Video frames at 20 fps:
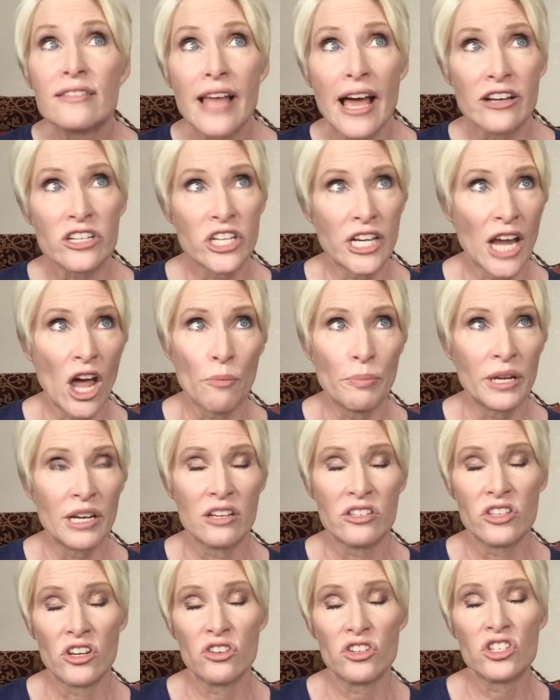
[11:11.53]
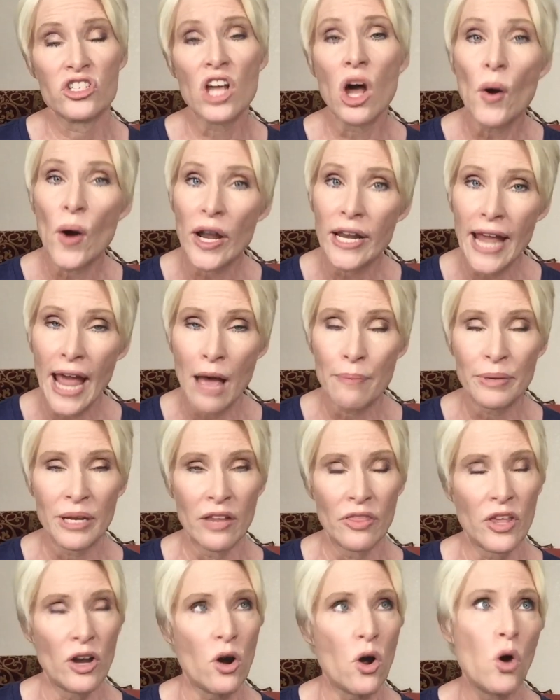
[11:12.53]
lashing out because they're so unhappy
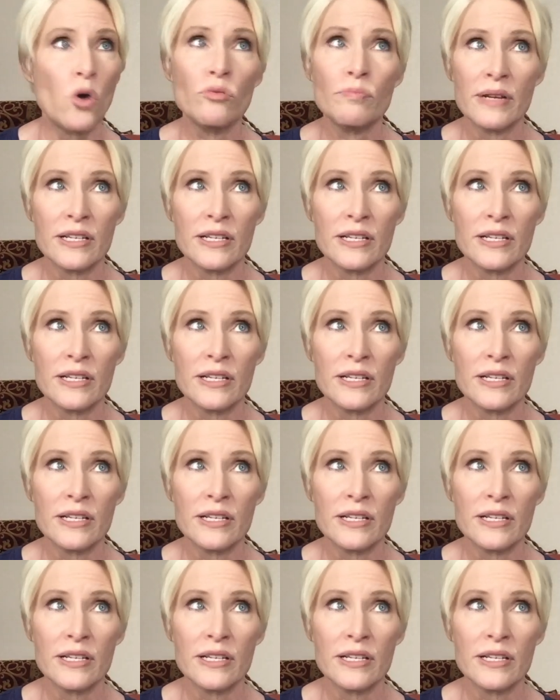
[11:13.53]
in their own